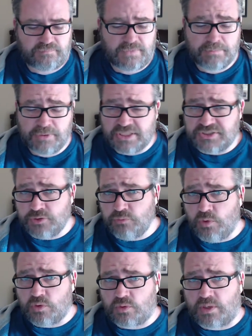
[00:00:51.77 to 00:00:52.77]
But I still
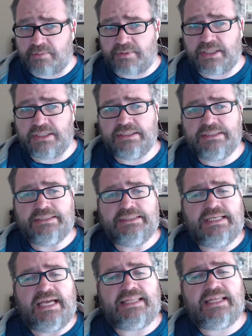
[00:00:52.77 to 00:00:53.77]
walked quite a bit.
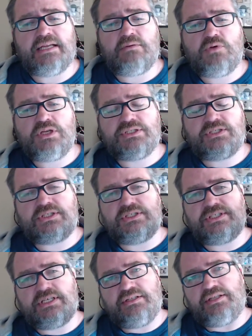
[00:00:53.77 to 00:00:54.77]
And then I wanted to
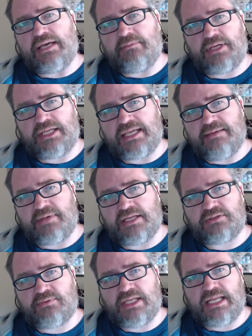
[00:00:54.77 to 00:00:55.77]
continue that when I came back
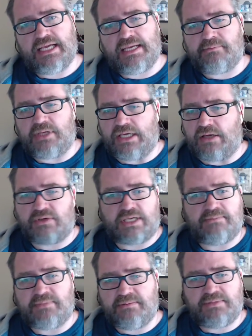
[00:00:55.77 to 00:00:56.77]
to LA. I'm like, okay,
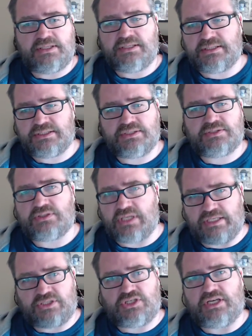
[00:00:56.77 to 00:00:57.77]
maybe this has
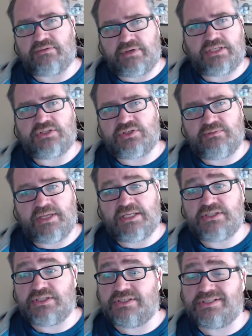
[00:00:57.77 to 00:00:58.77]
like generated some
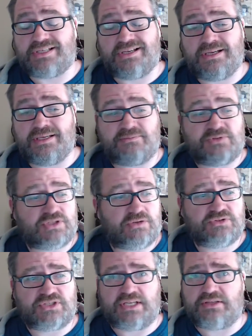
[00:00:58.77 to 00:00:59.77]
energy because I am so
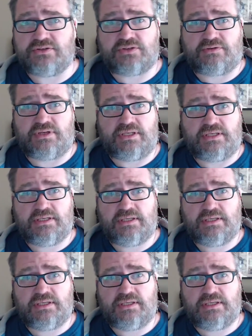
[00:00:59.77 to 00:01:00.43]
sedentary. I